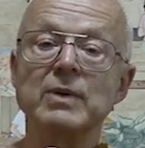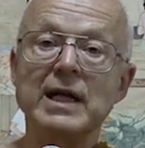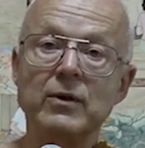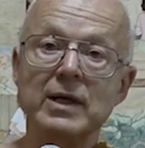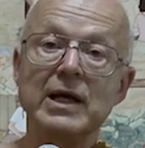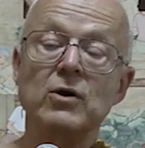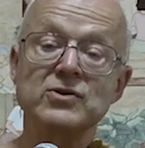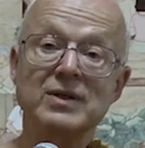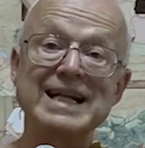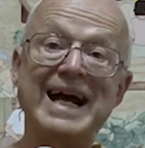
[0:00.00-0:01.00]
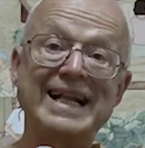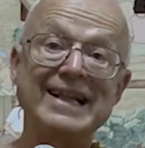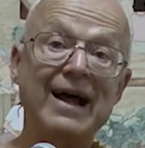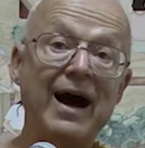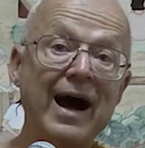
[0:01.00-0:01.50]
but how can I also
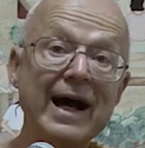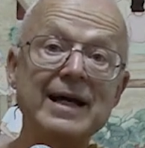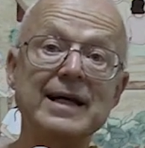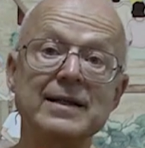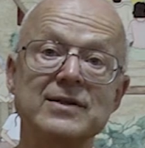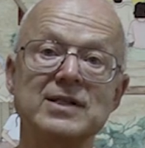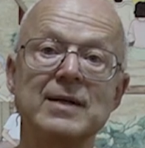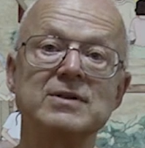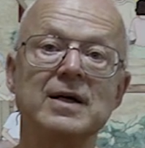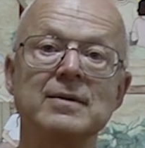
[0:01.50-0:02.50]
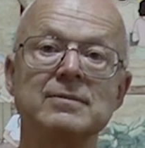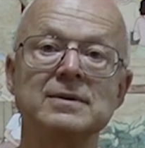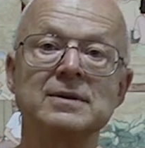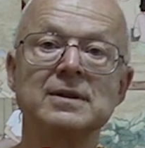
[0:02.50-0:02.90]
not lie at the same time?